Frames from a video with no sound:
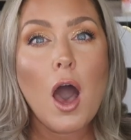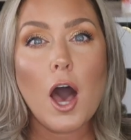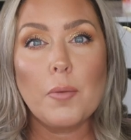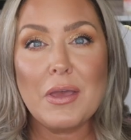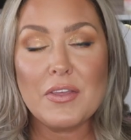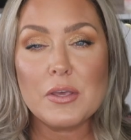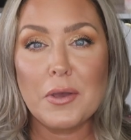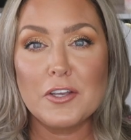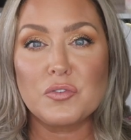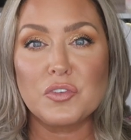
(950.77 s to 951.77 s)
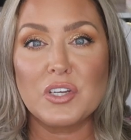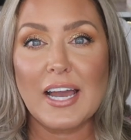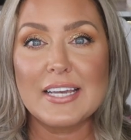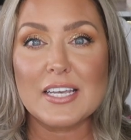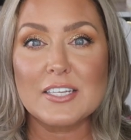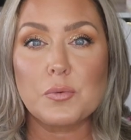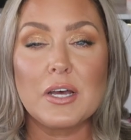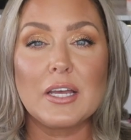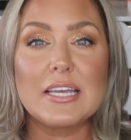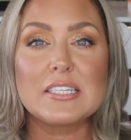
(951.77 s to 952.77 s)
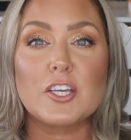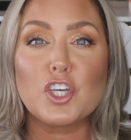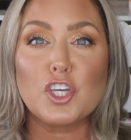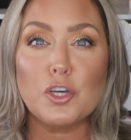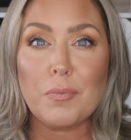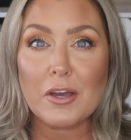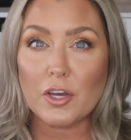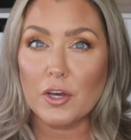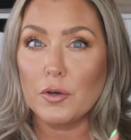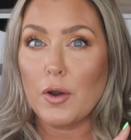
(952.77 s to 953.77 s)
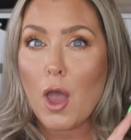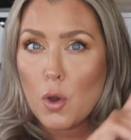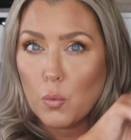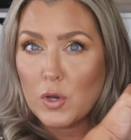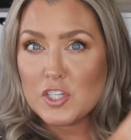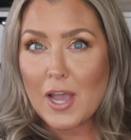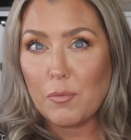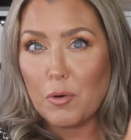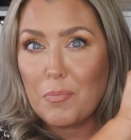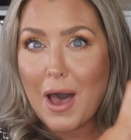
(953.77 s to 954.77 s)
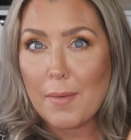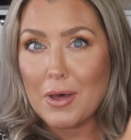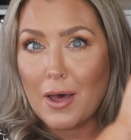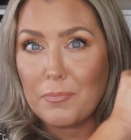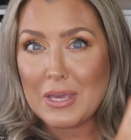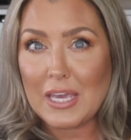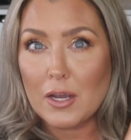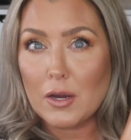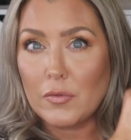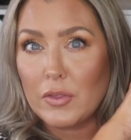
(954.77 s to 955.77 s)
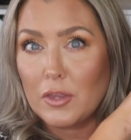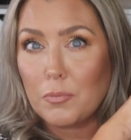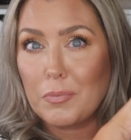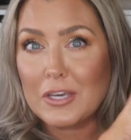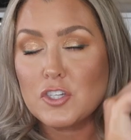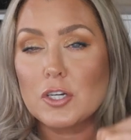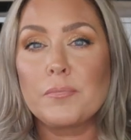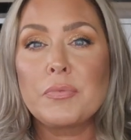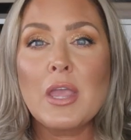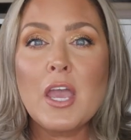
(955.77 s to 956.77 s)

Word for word: I'll pin the post for you guys as well as a coupon code, which I will pop up here, the little picture.